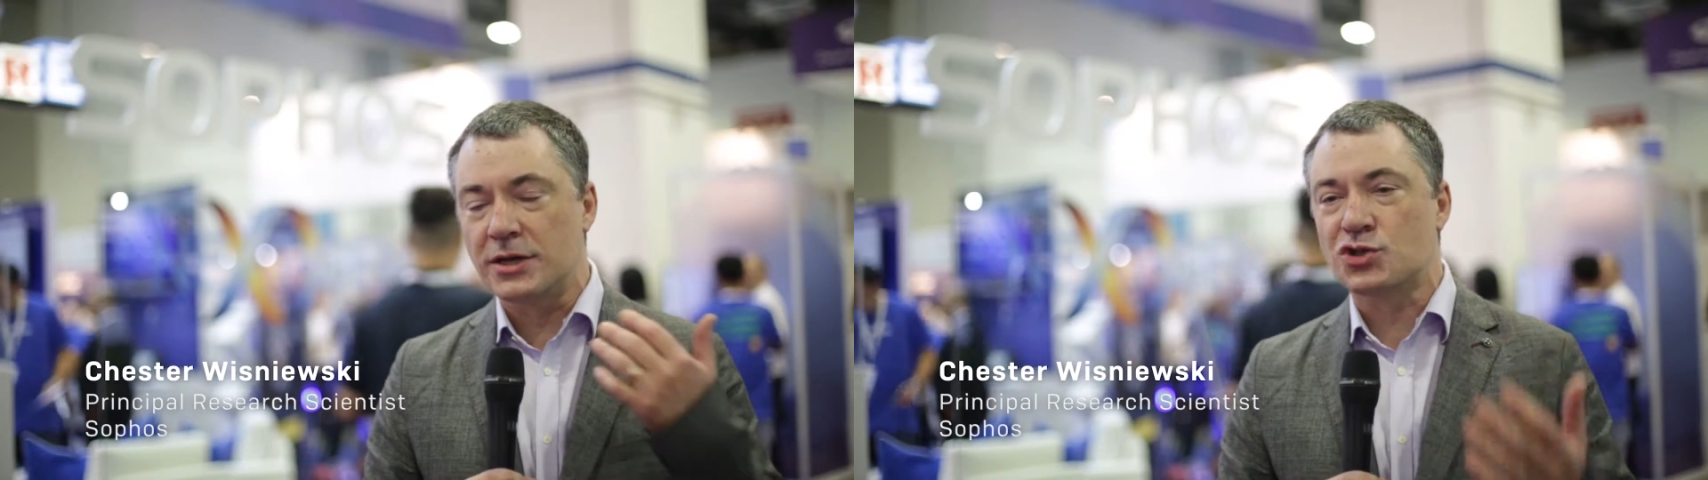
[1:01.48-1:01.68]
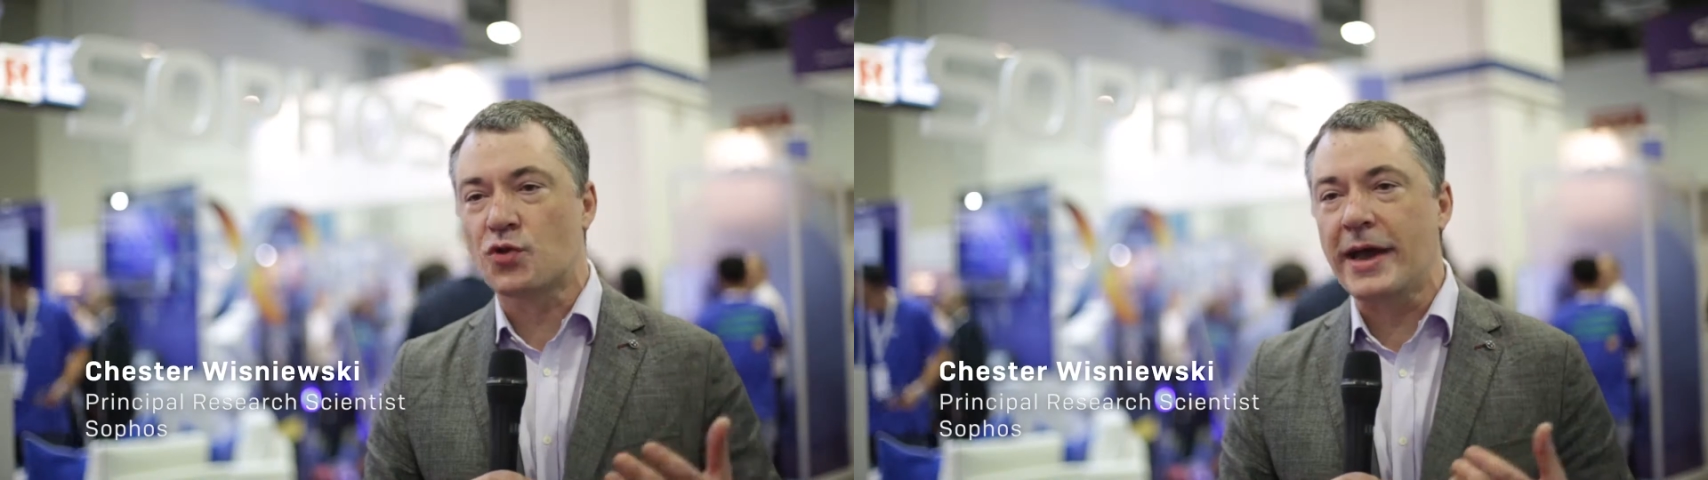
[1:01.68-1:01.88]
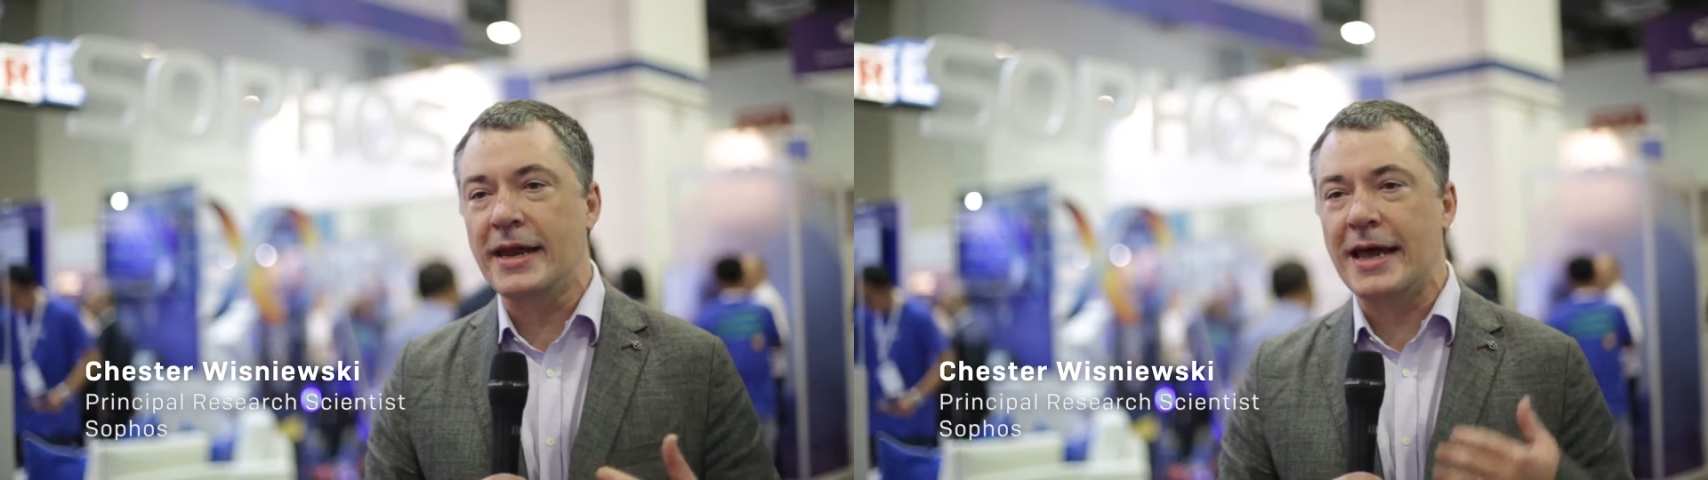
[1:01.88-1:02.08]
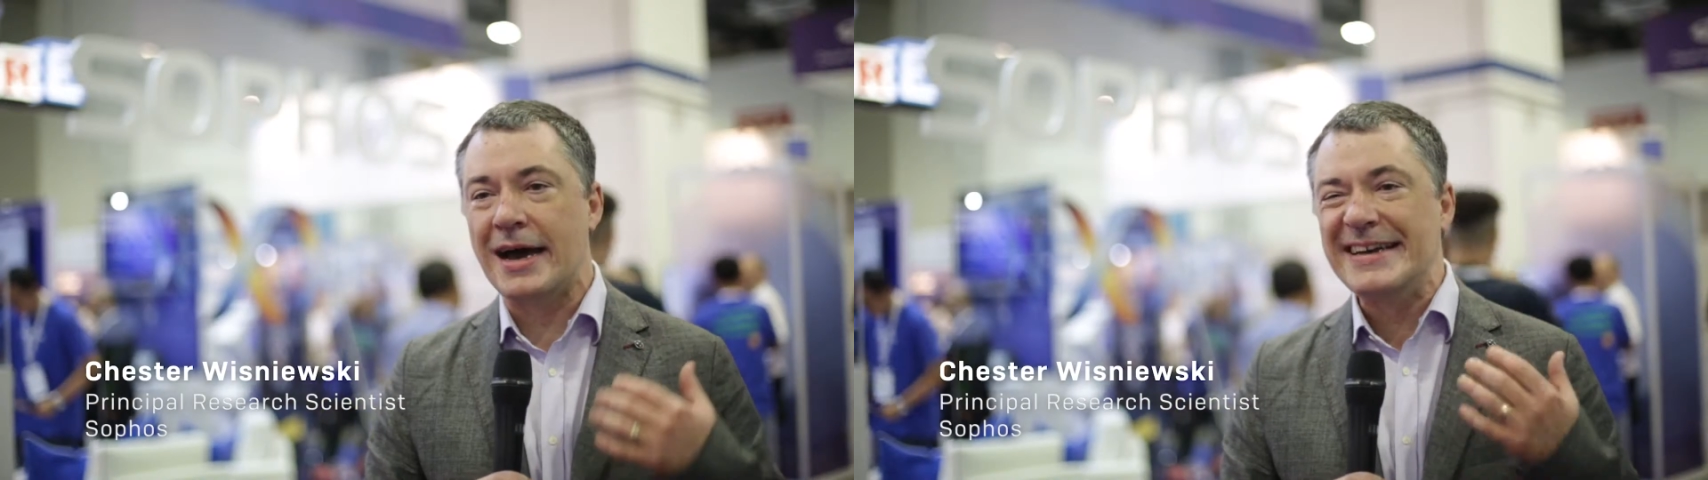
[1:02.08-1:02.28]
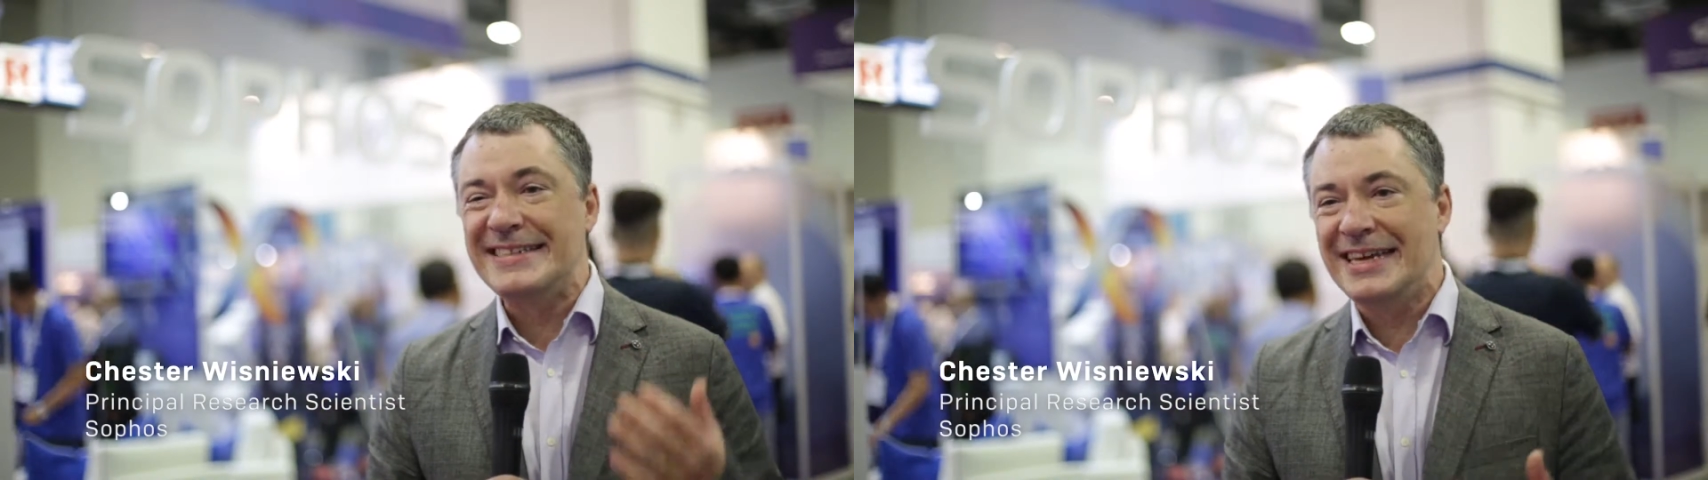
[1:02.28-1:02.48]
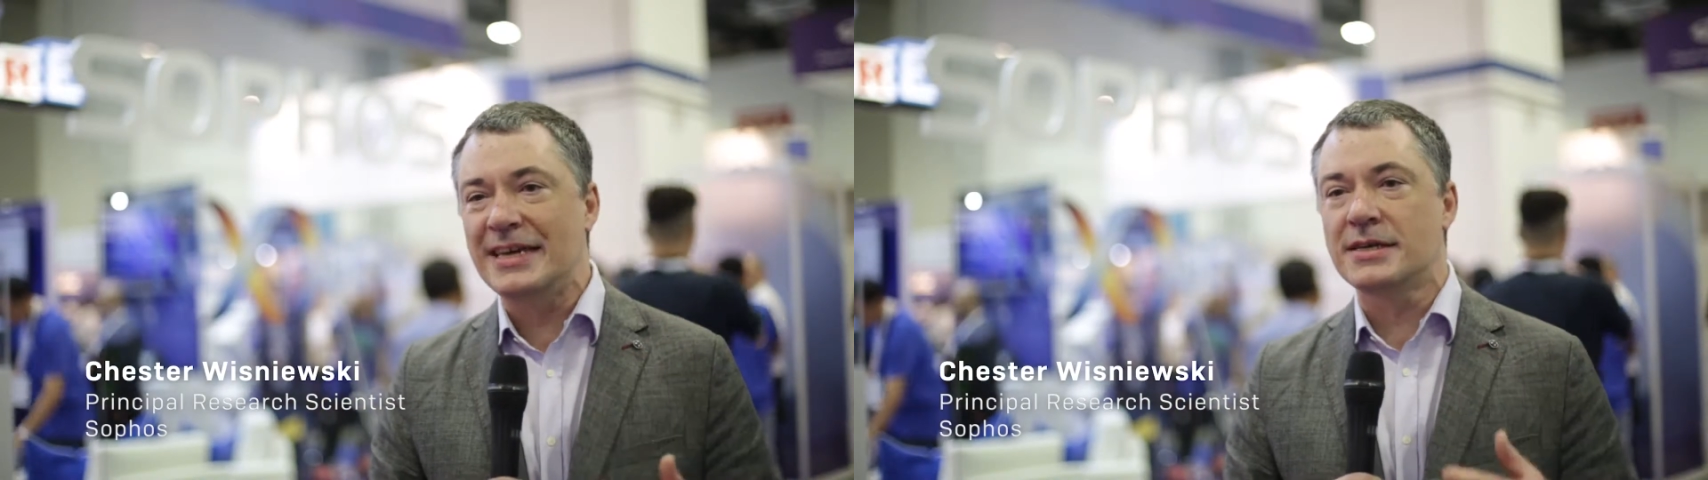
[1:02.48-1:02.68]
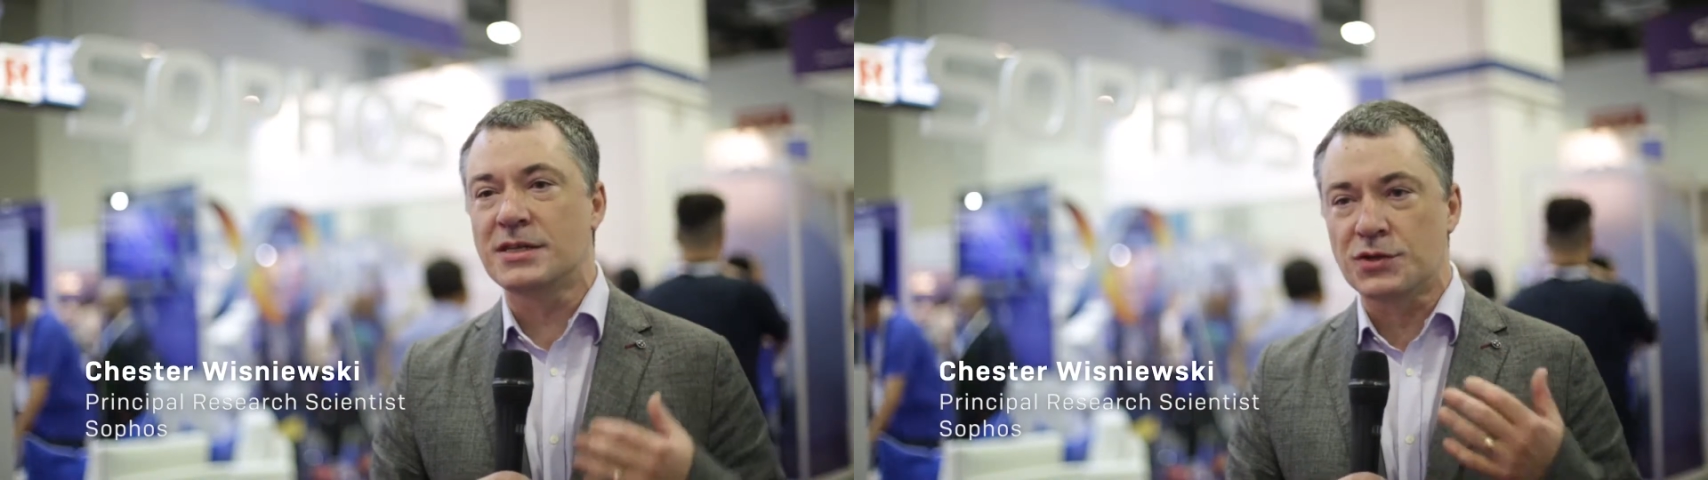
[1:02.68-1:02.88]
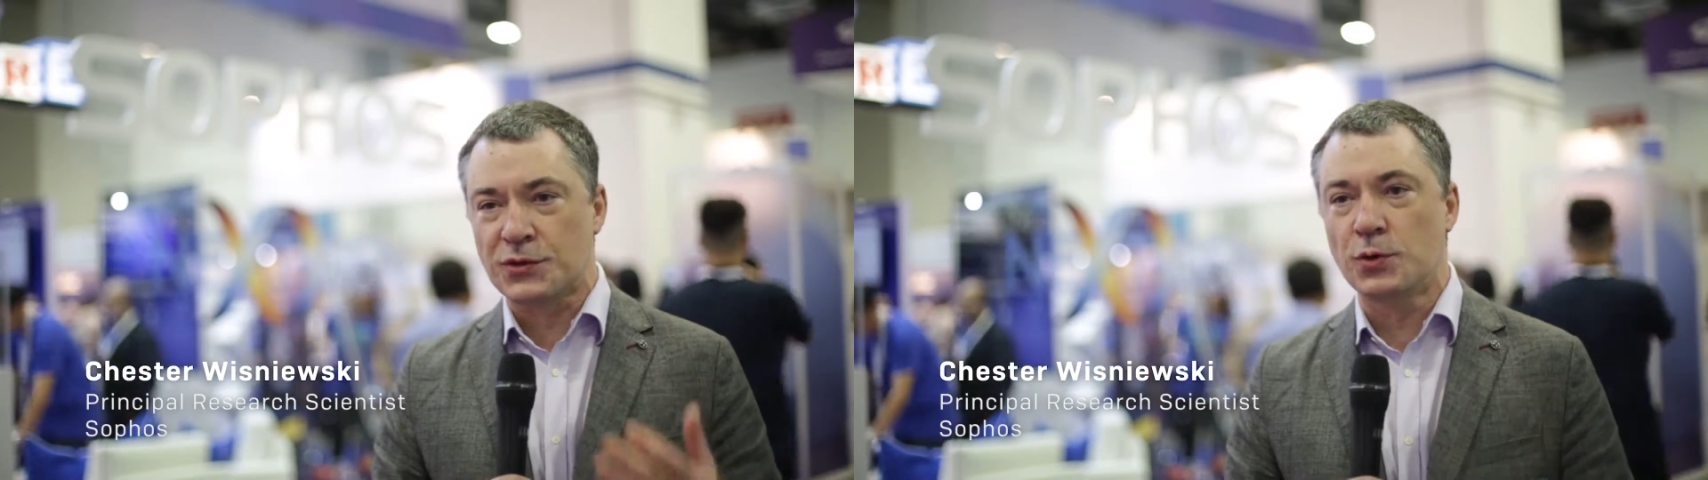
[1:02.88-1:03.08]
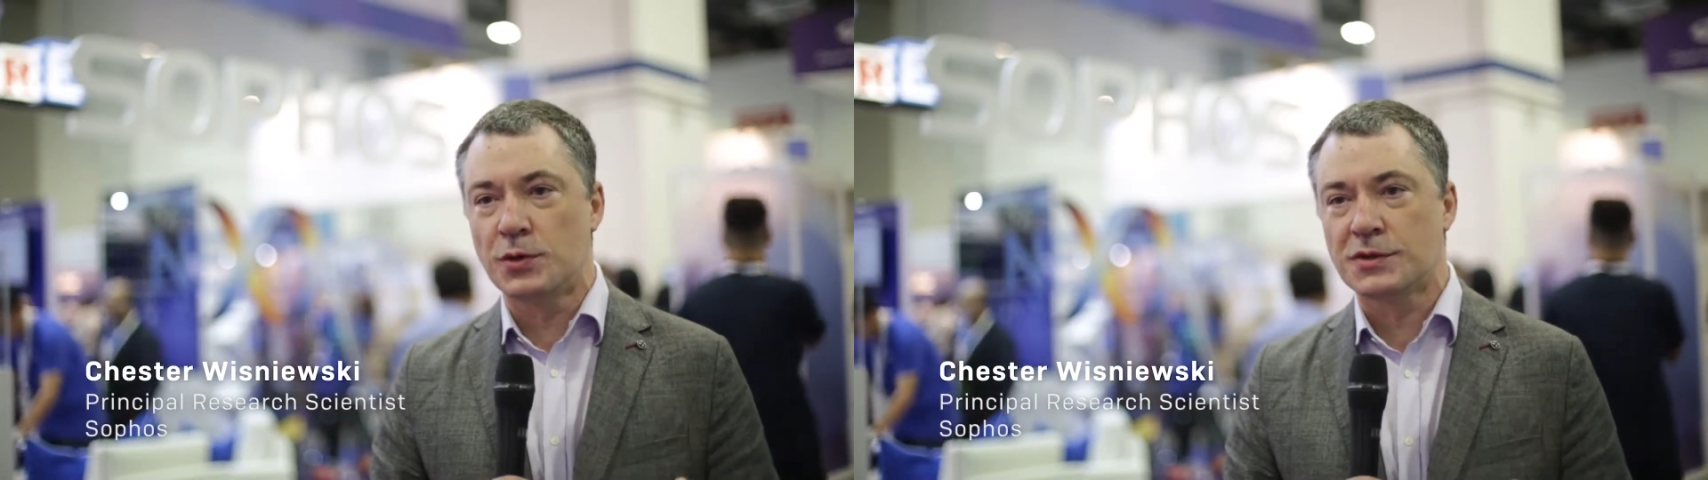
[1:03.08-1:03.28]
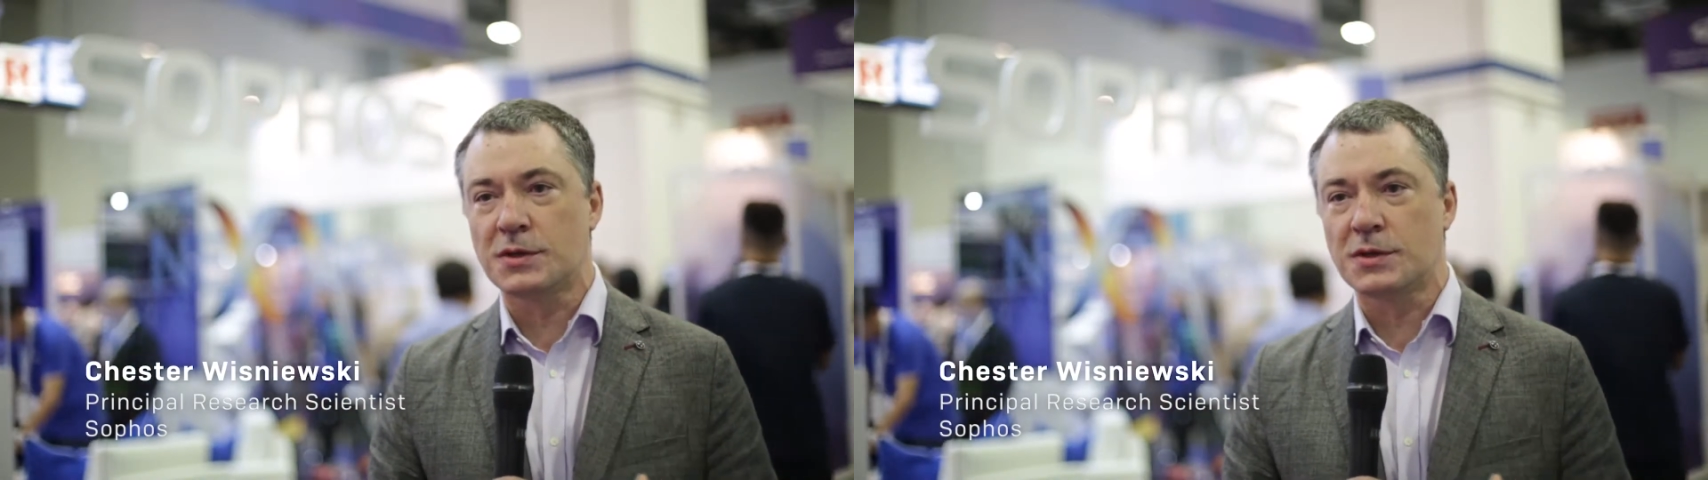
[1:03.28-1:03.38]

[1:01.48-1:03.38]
and trading ideas and tools